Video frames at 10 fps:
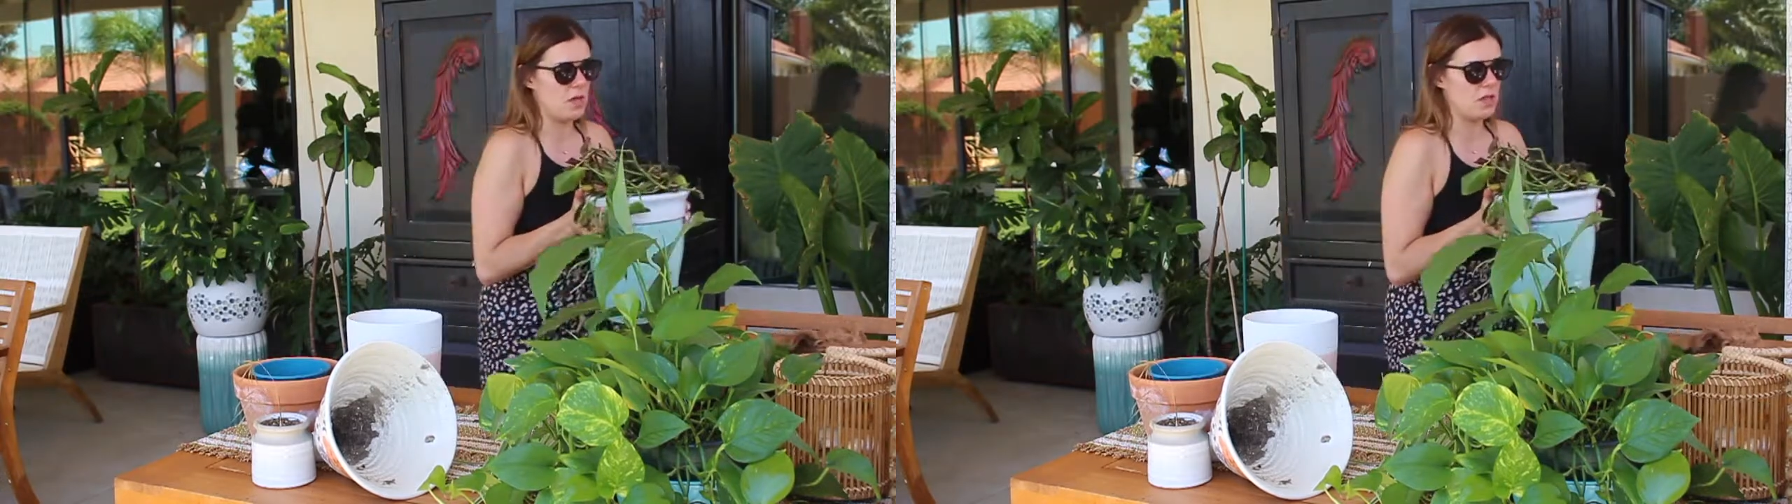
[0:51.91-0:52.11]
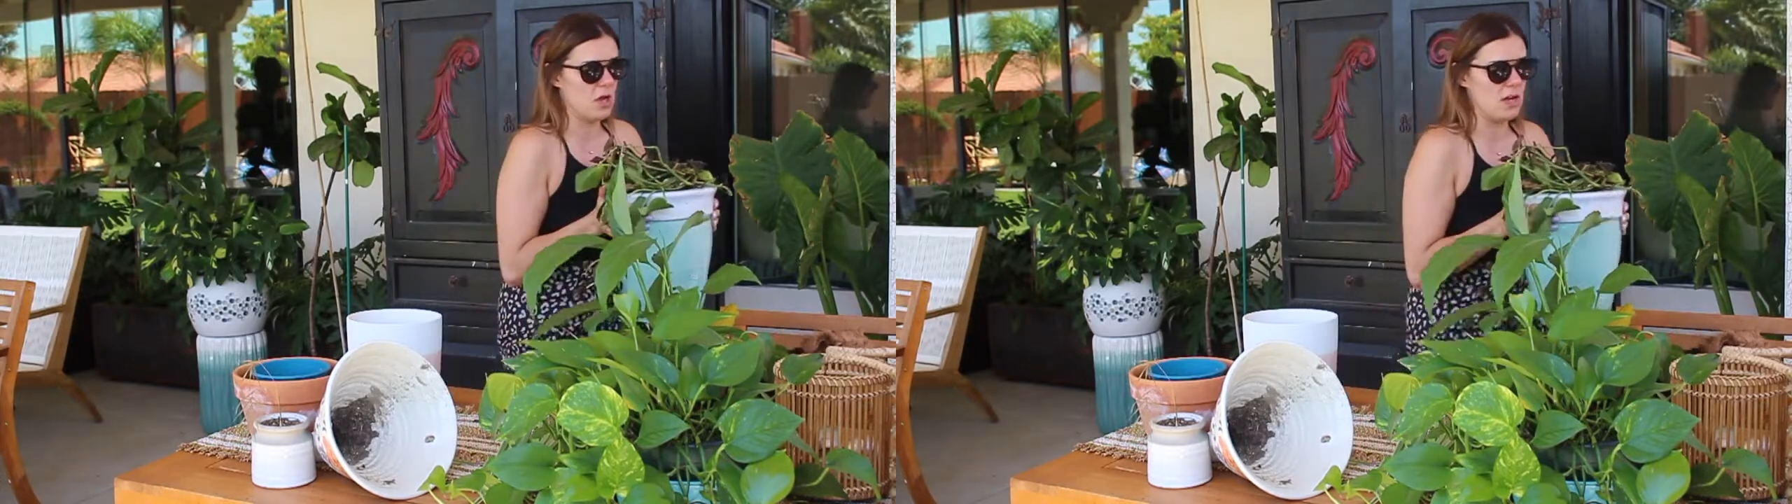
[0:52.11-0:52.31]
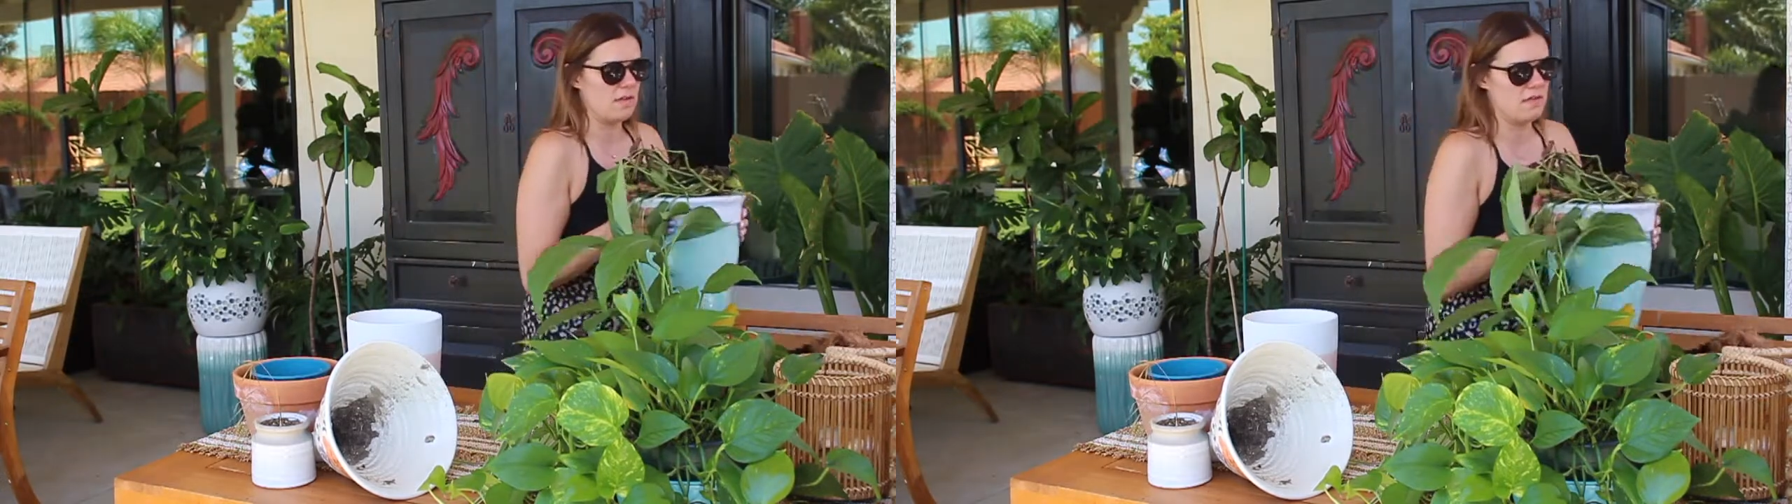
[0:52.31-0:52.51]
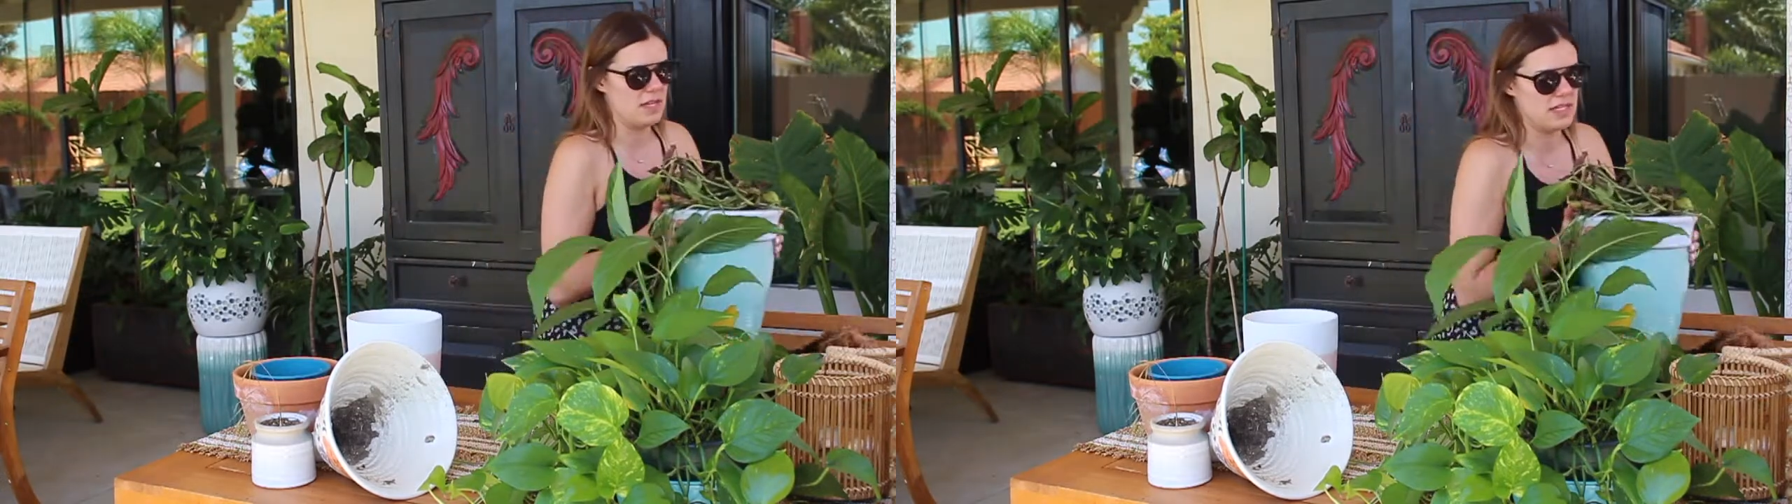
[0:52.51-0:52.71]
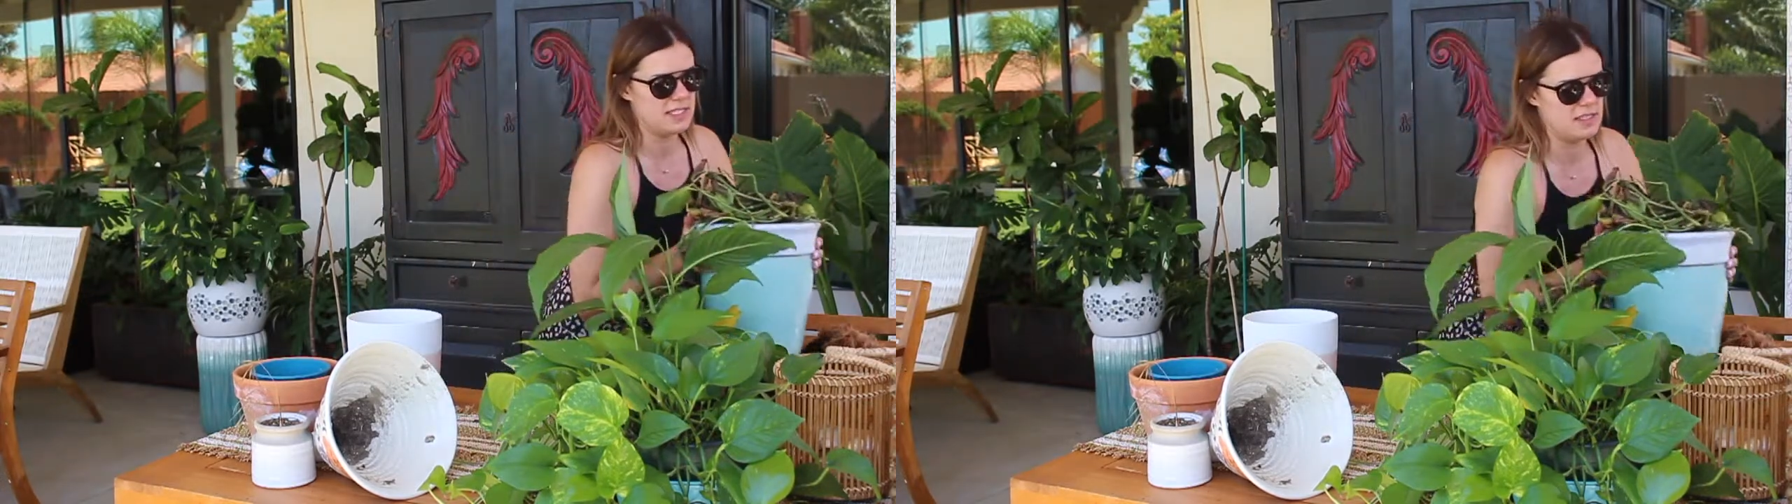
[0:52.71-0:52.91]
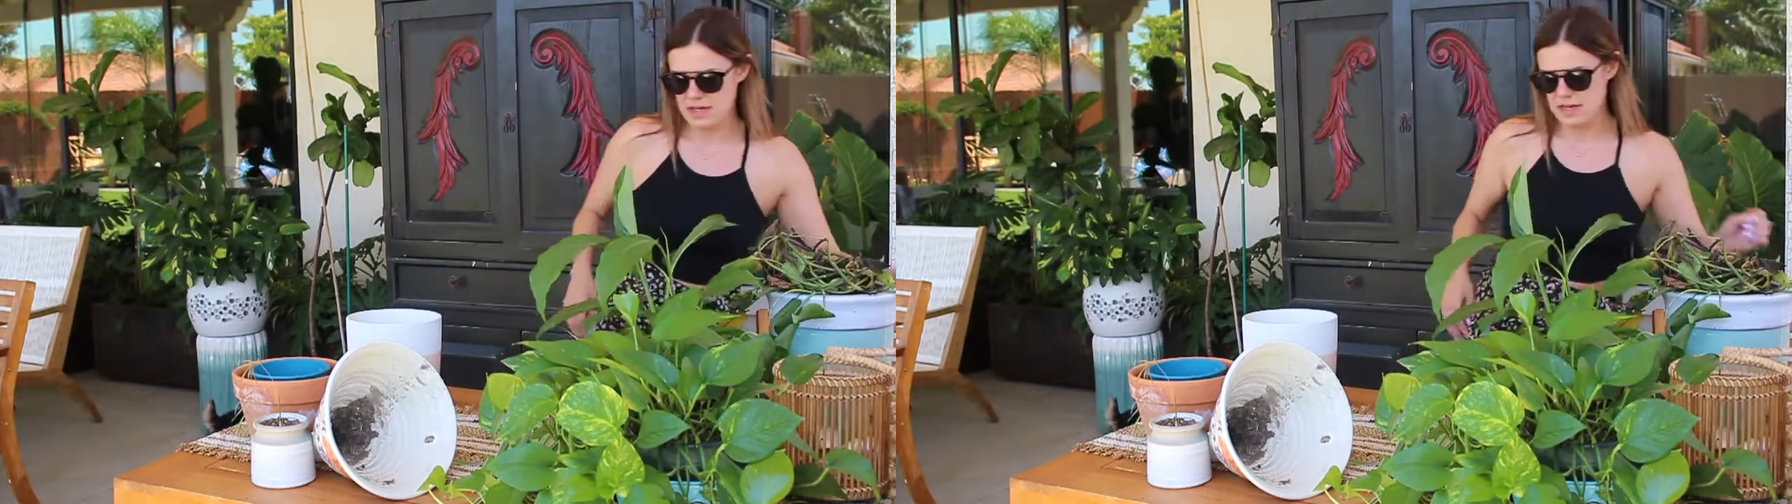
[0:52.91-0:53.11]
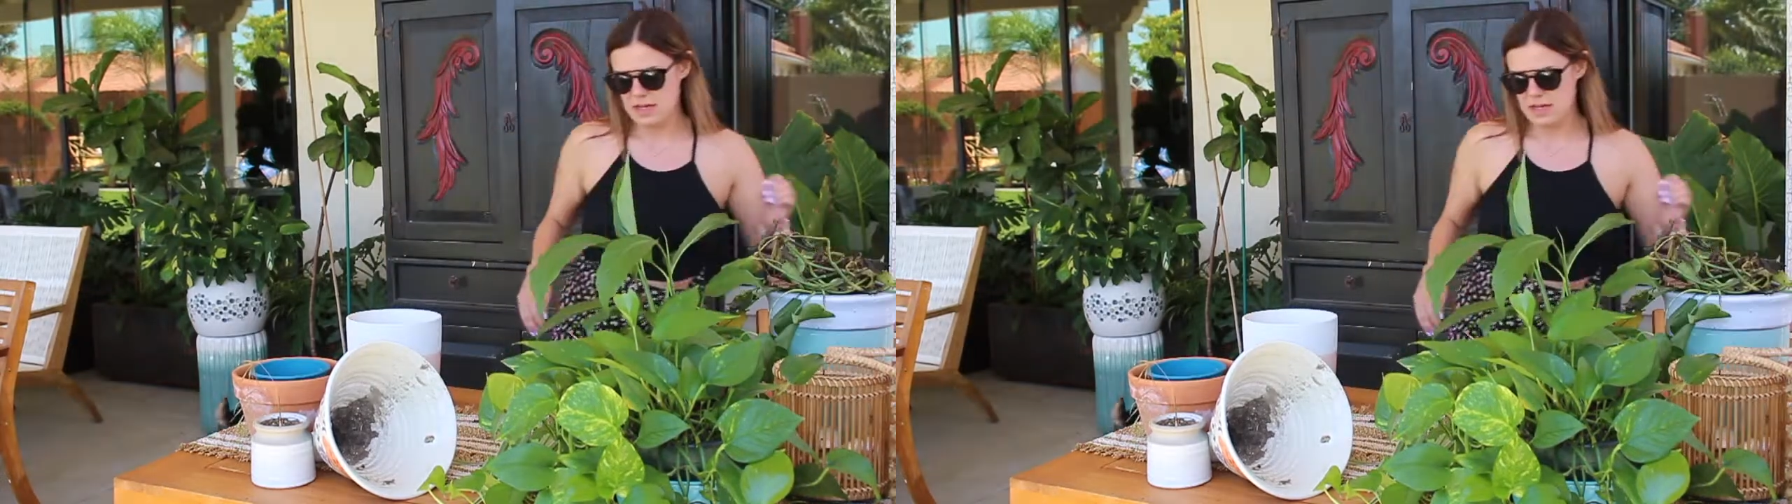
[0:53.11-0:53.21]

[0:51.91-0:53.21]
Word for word: a lot of this.